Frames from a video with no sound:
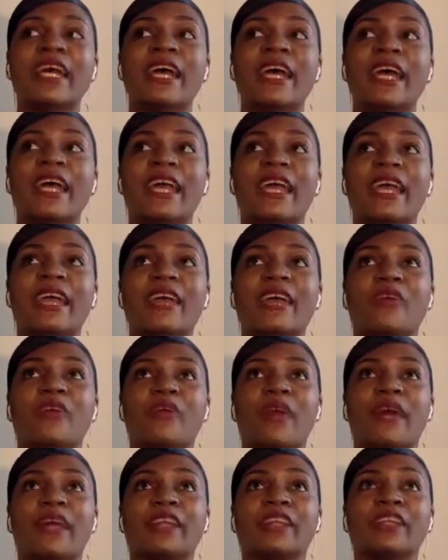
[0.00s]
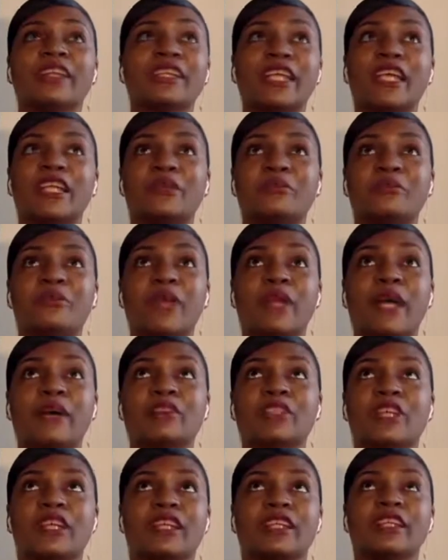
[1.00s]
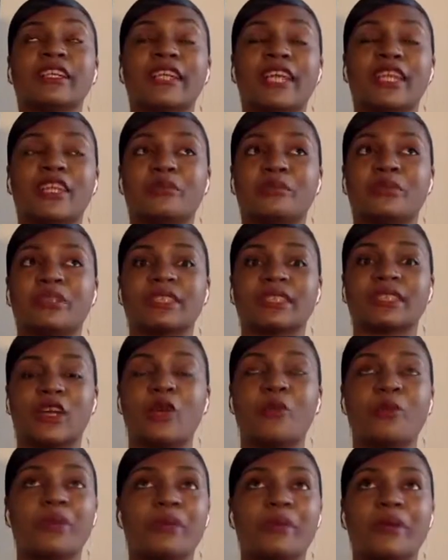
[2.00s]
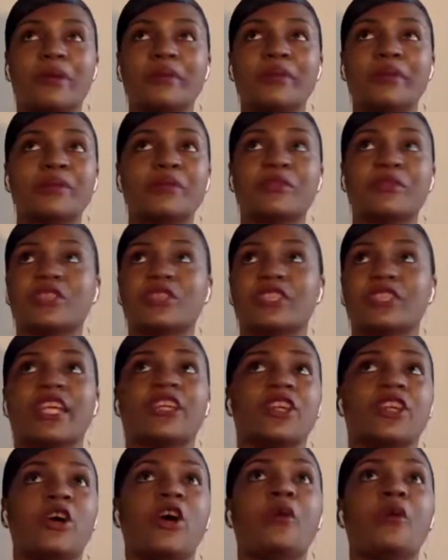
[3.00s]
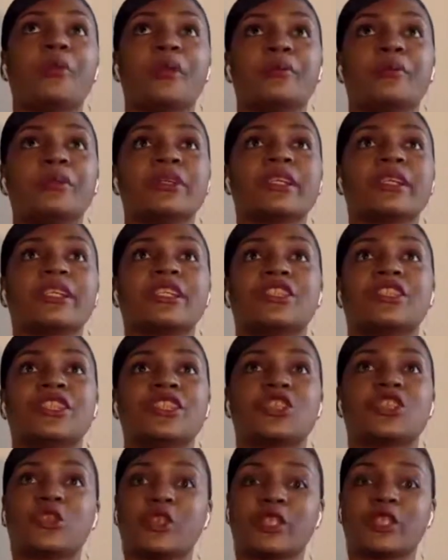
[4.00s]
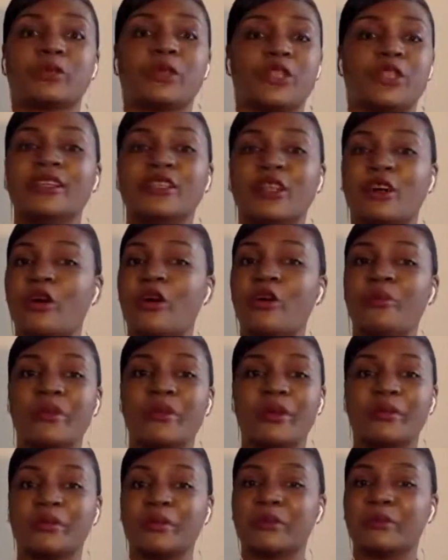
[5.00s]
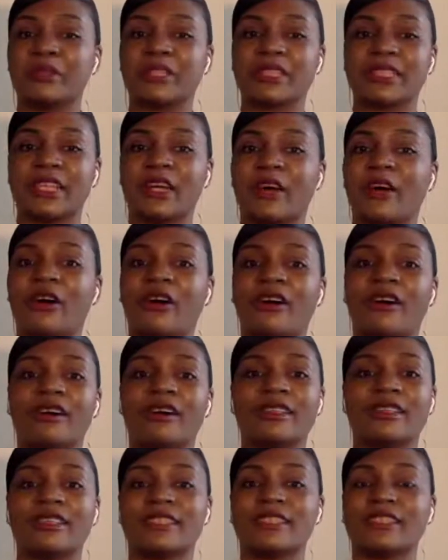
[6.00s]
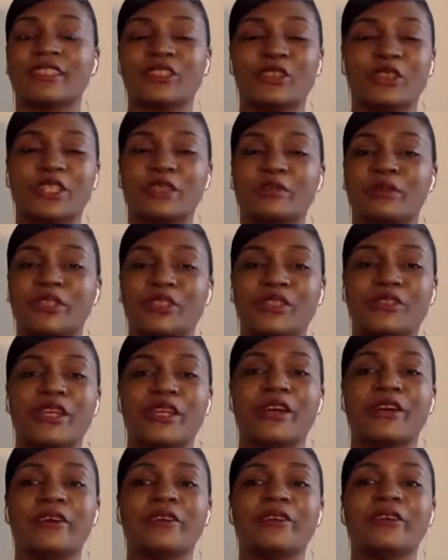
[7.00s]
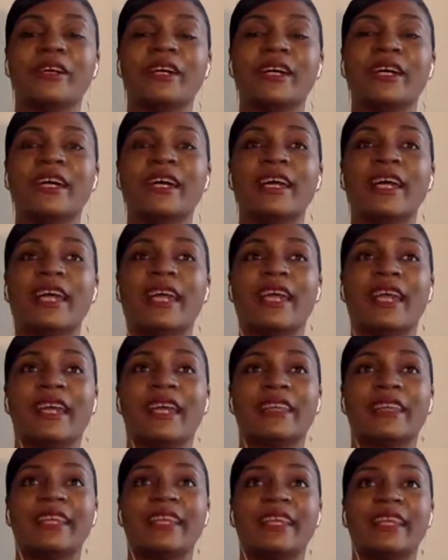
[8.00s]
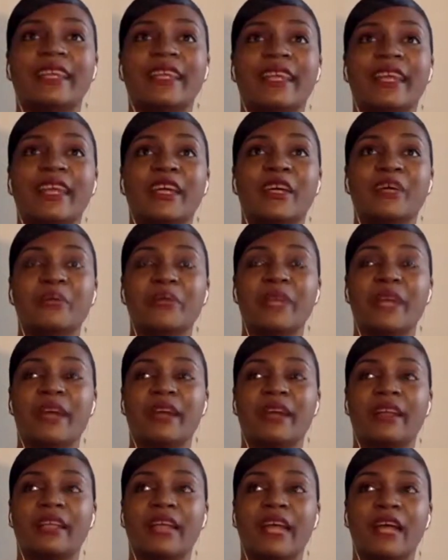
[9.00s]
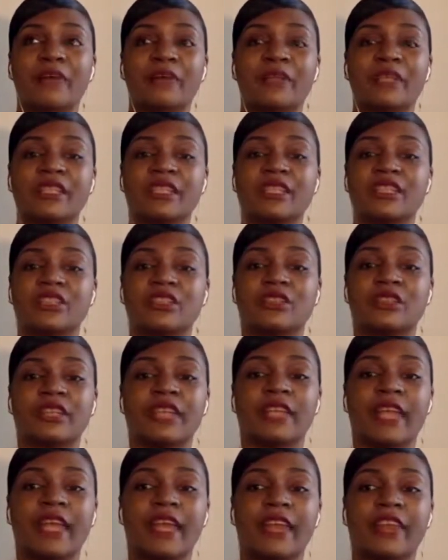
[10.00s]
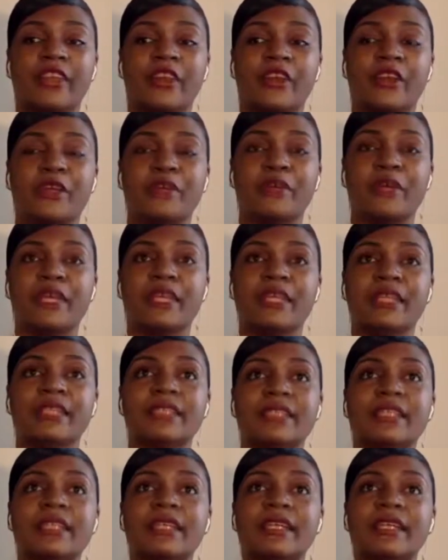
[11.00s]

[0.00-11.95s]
And when I was going to look at the books, to open them up, something was just like, don't open the books. Just trust what you, don't open up the books at all. Just trust what you know. And I think that helped me out a lot because since you only had 30 minutes,